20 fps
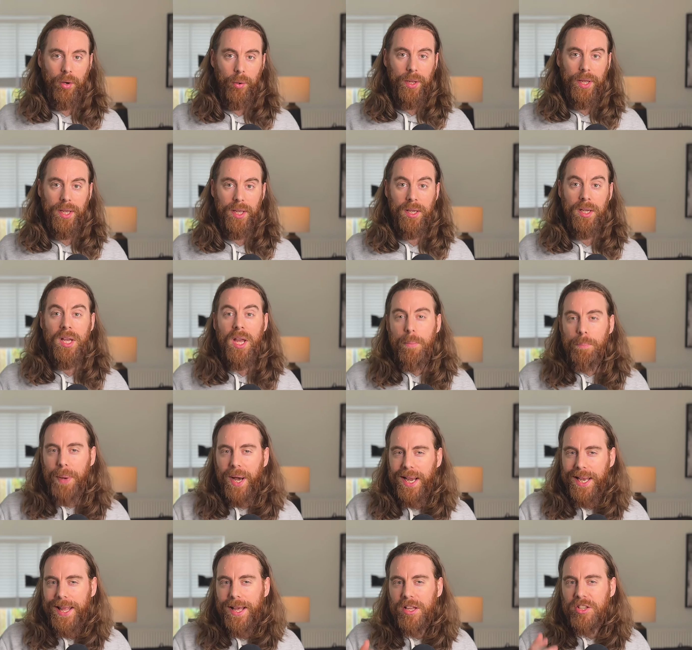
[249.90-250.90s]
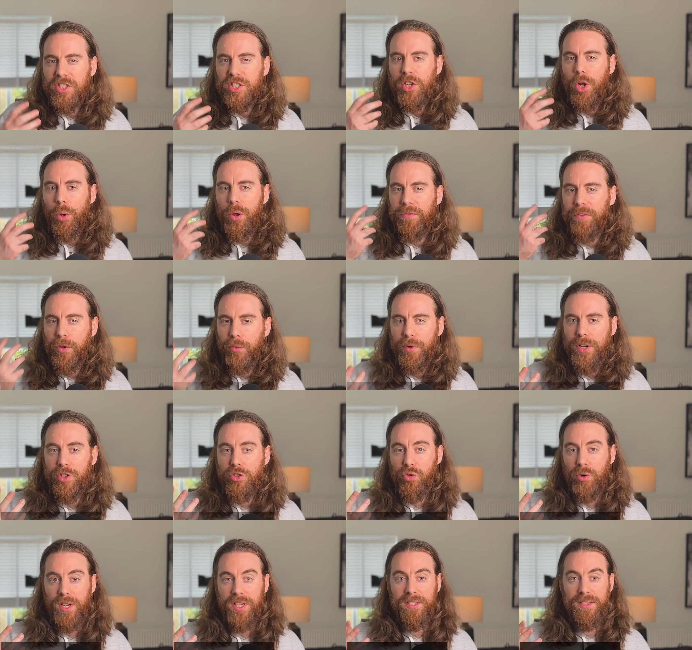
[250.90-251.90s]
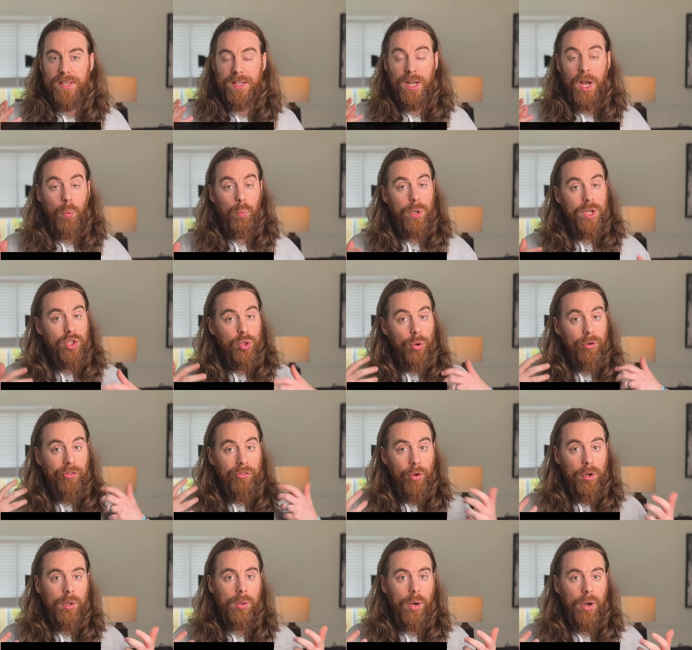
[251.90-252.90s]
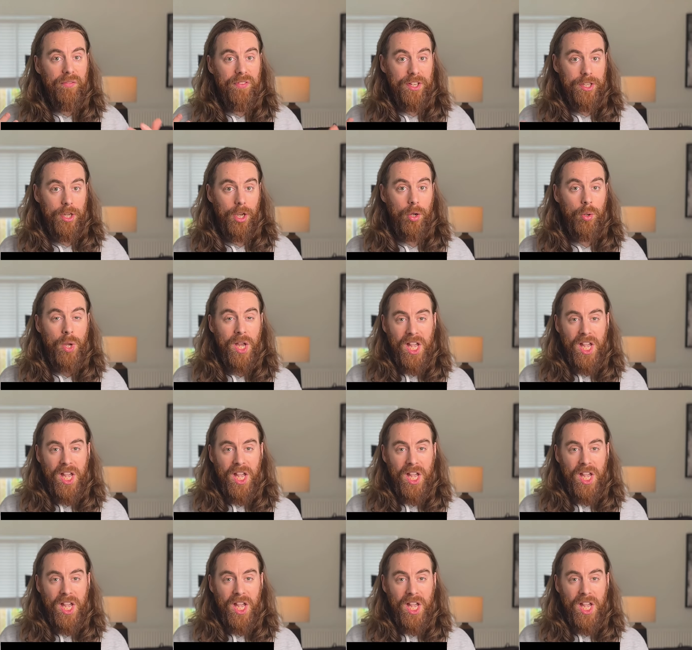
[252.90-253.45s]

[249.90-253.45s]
here, but let us know if you're interested and we'll do a follow-up video